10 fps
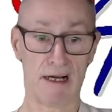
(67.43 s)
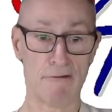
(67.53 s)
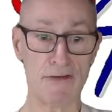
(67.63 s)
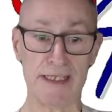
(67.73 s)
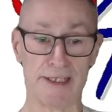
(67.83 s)

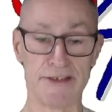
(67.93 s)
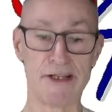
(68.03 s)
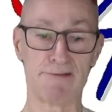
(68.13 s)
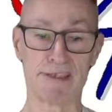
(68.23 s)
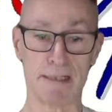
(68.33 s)
obviously the
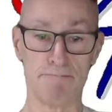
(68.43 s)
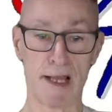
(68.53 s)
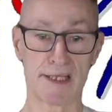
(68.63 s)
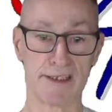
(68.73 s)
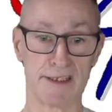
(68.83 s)
subject
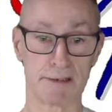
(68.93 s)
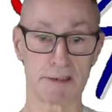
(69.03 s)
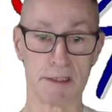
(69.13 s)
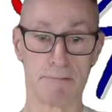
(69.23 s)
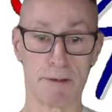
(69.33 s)
matter that
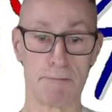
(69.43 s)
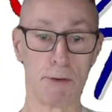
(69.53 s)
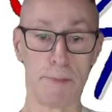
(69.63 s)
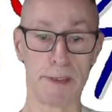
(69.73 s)
we would